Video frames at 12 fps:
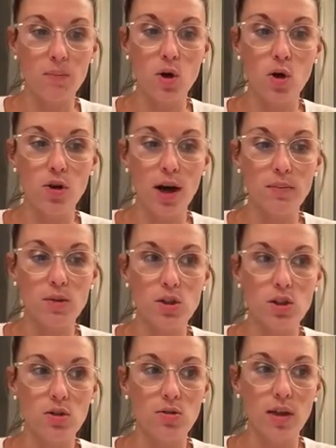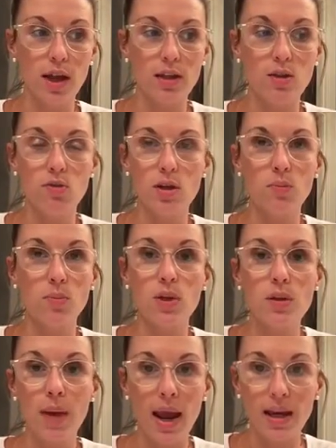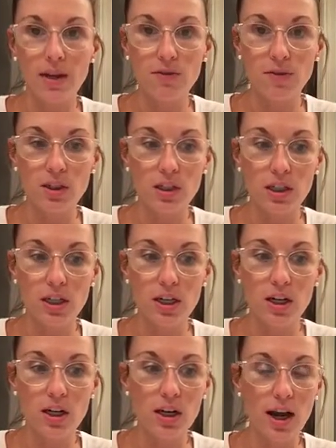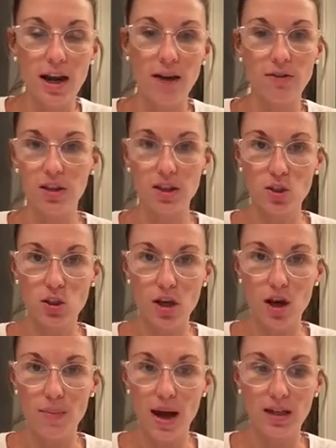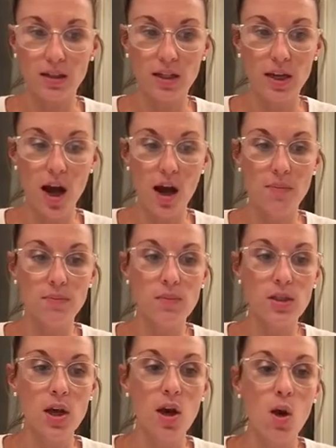programs too. Like you can prepay it for a year and everything just automatically comes,